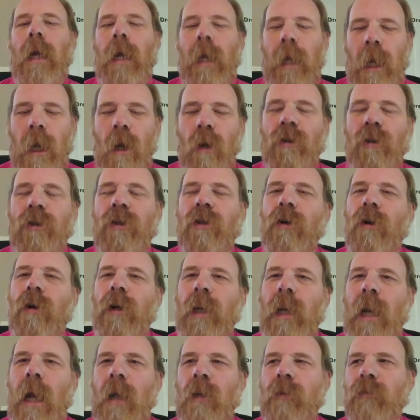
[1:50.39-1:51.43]
Here's
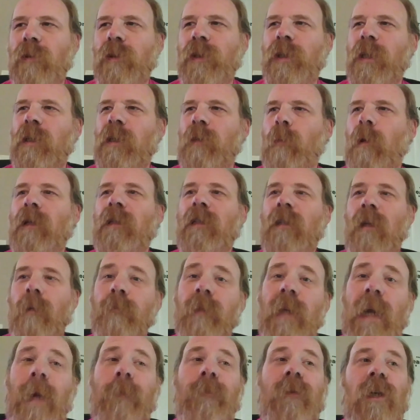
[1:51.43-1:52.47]
$30 for 6 months.
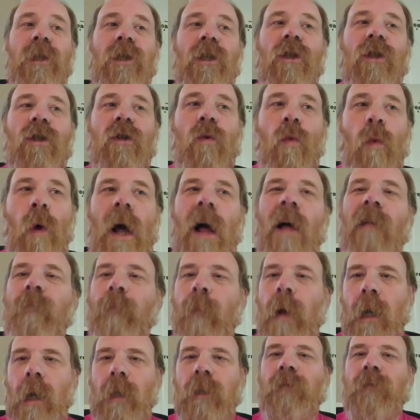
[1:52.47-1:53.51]
Sometimes it's 12
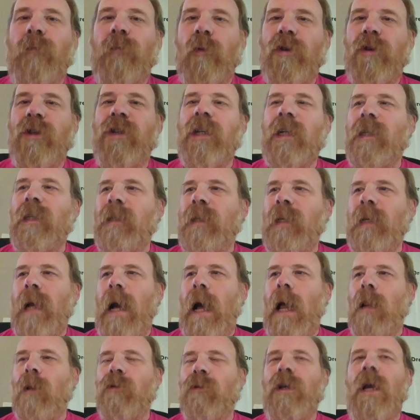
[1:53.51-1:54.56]
months for
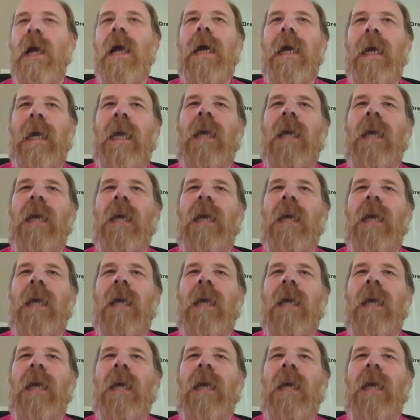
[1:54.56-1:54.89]
$60.